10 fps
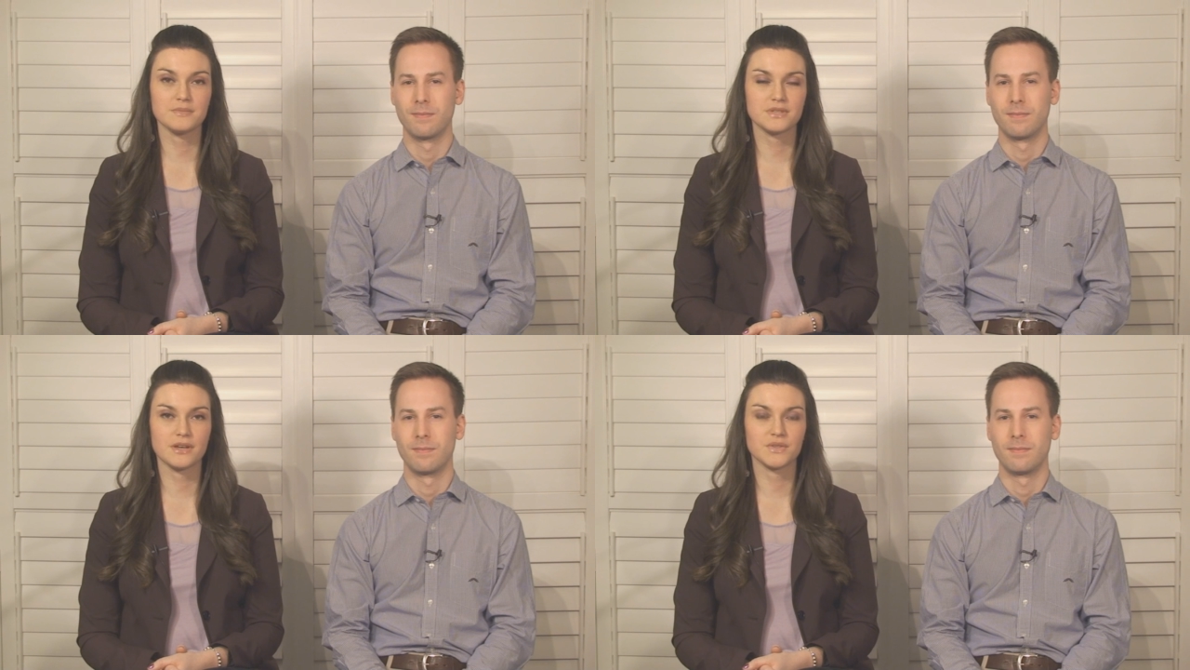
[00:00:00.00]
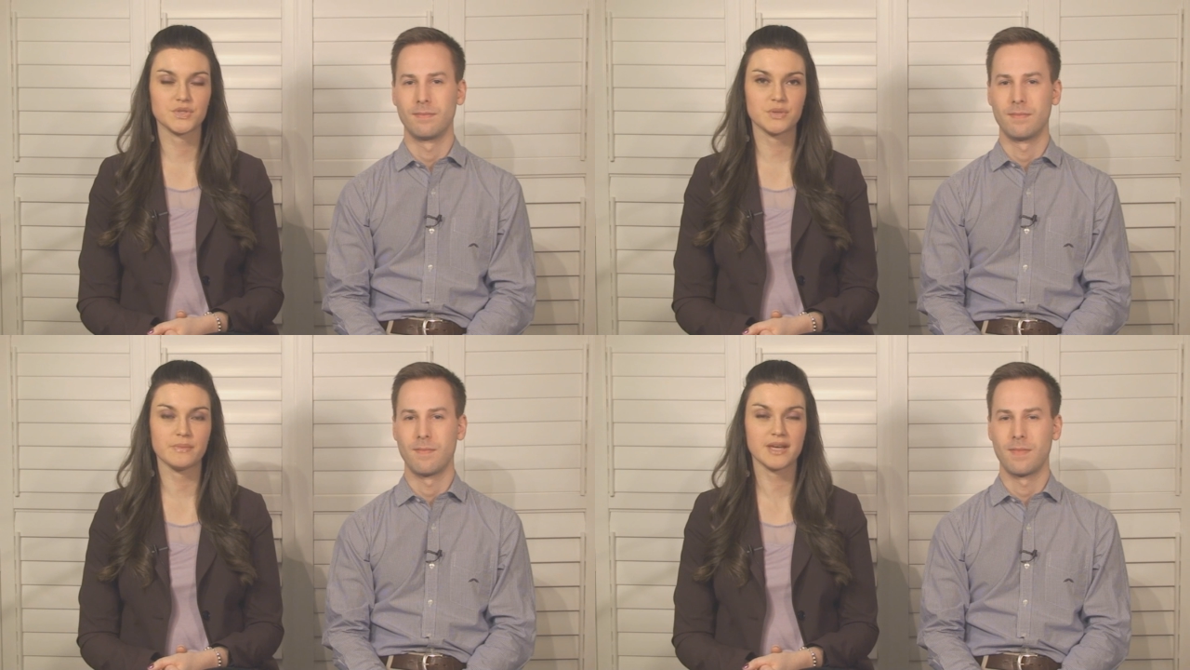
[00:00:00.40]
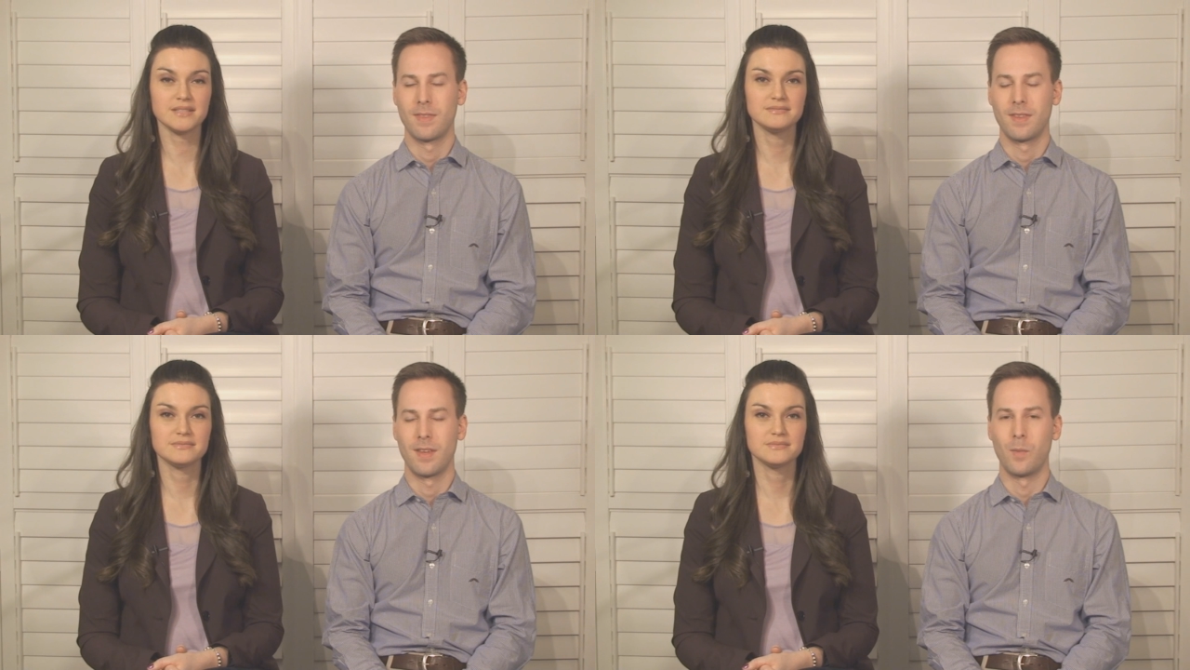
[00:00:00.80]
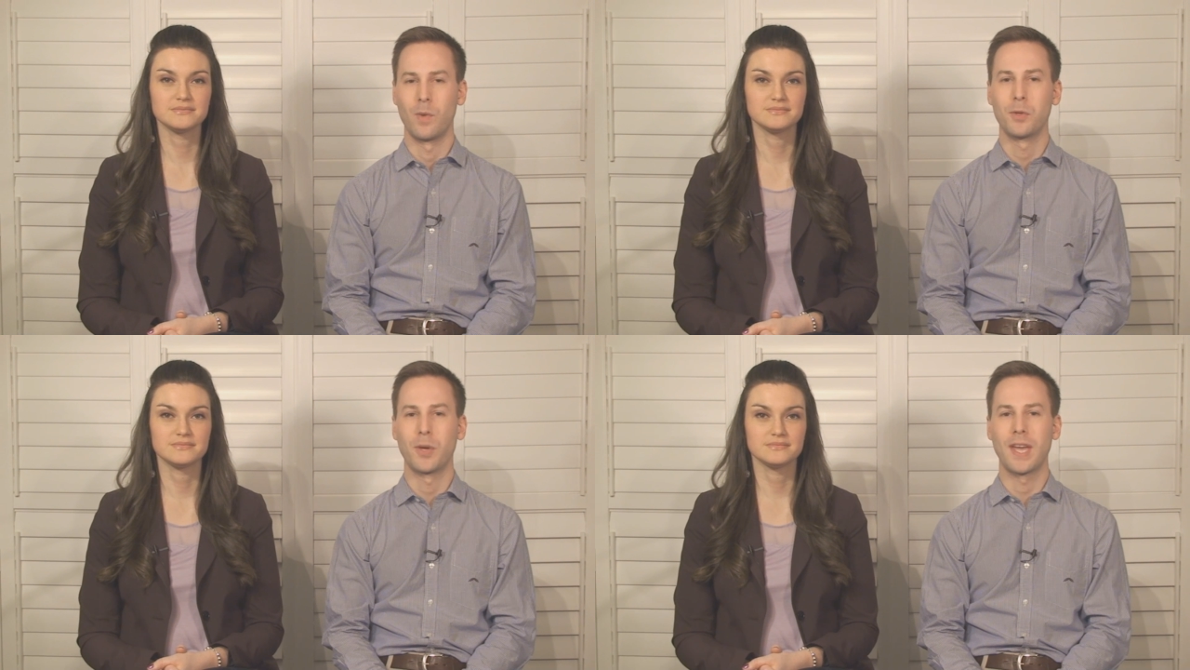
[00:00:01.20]
Speaker 1: I'm Sonia Strimban.
Speaker 2: And
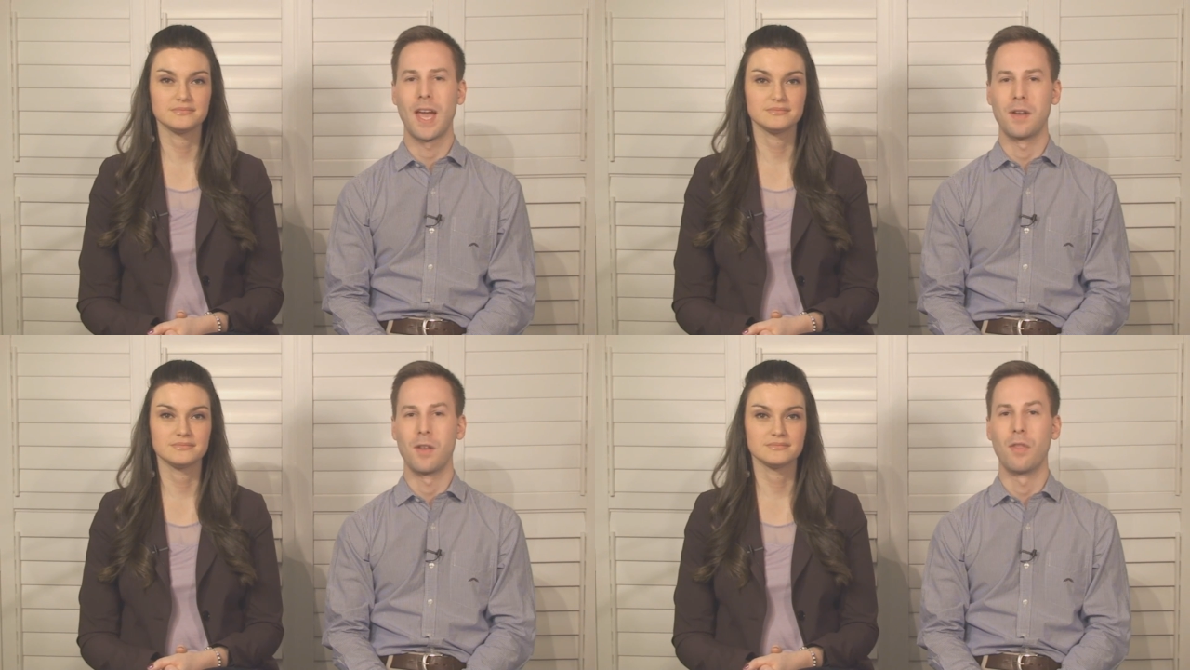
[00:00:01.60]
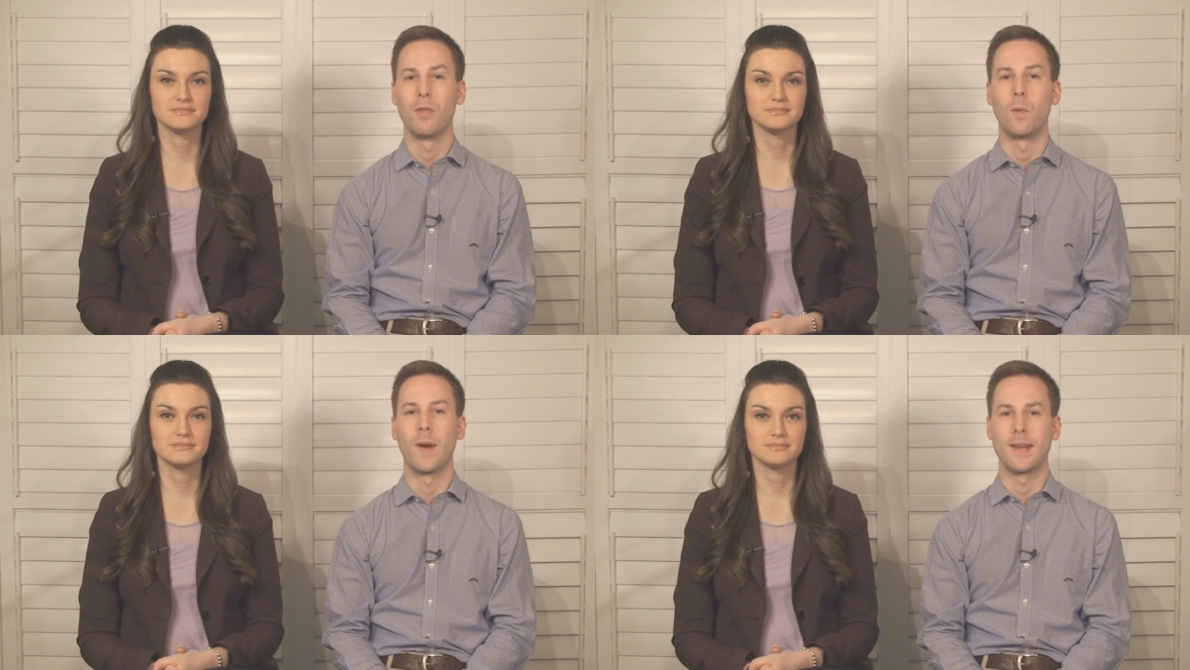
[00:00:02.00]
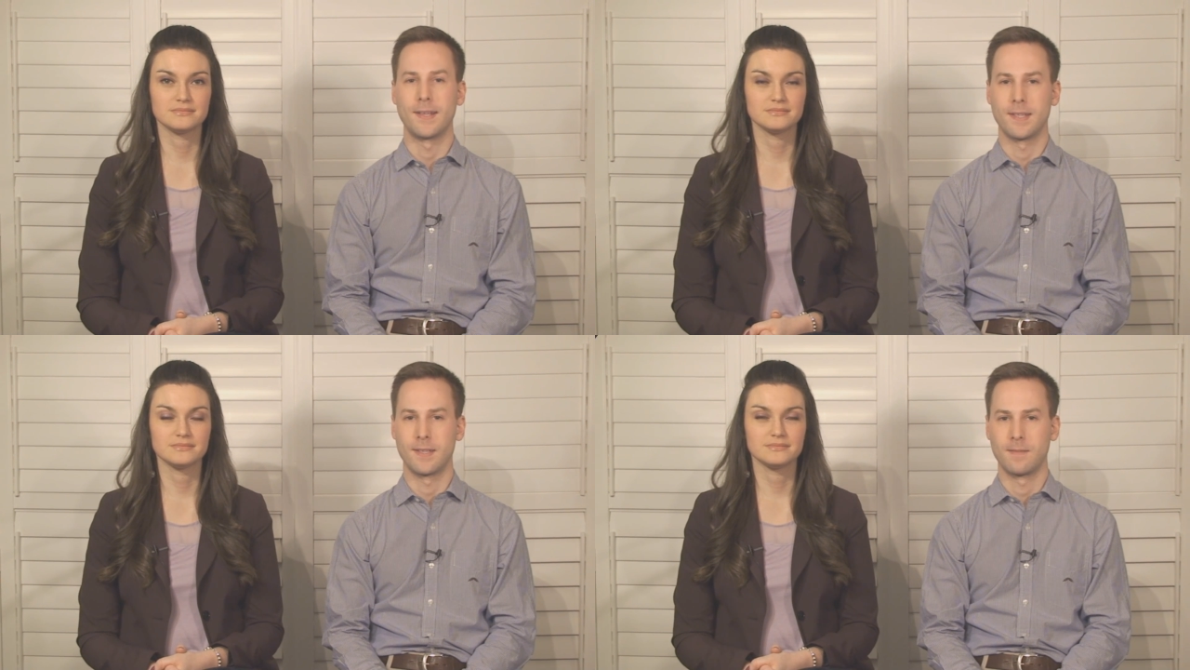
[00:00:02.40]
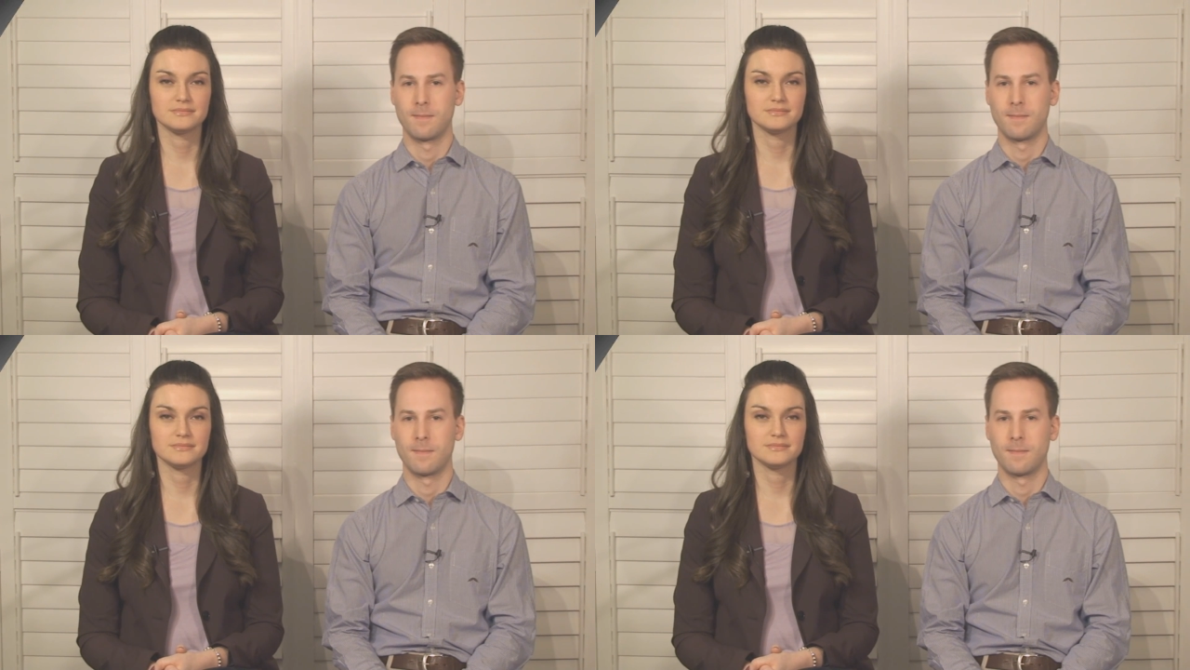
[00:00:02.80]
we're looking at the Rite.